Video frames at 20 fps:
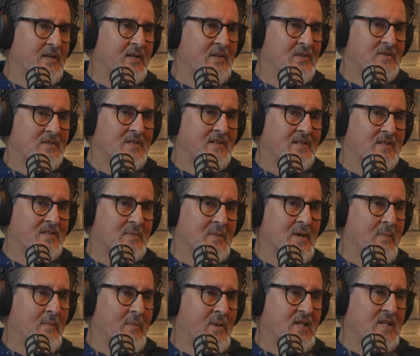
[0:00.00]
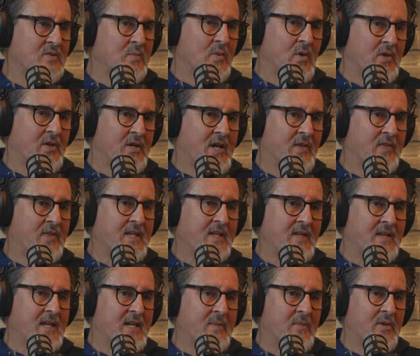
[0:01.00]
It is is about baseball, and I
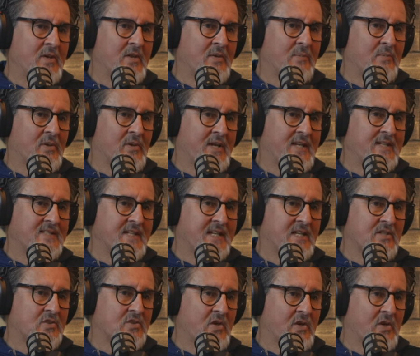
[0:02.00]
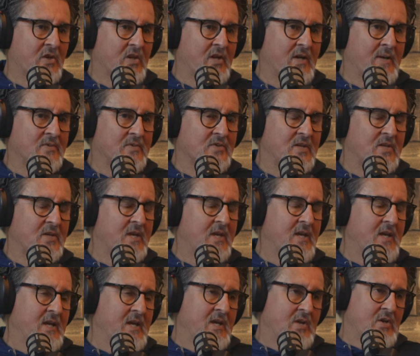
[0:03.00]
think anybody that plays against our clubs and
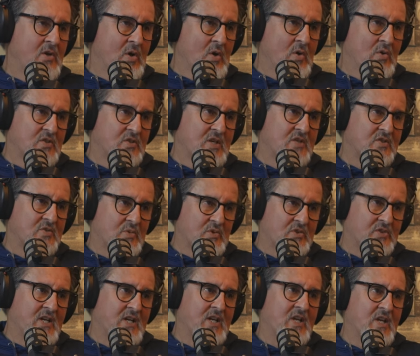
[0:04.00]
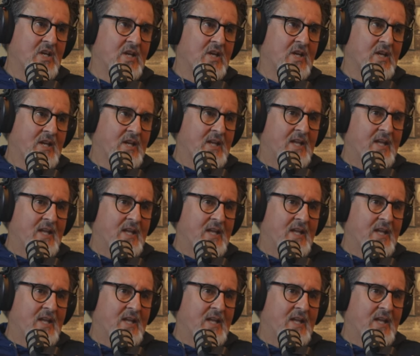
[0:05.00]
knows us will tell you,